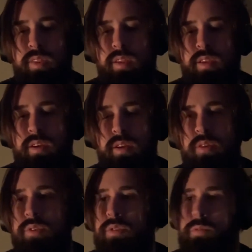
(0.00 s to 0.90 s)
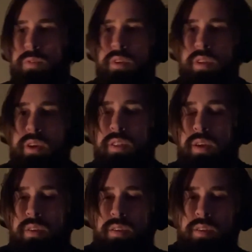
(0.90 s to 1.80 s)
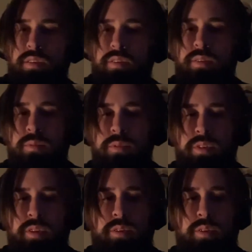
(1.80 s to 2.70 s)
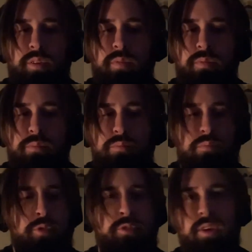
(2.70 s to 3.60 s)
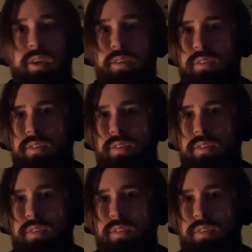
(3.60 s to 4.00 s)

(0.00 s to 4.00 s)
And I also feel like that was another sight,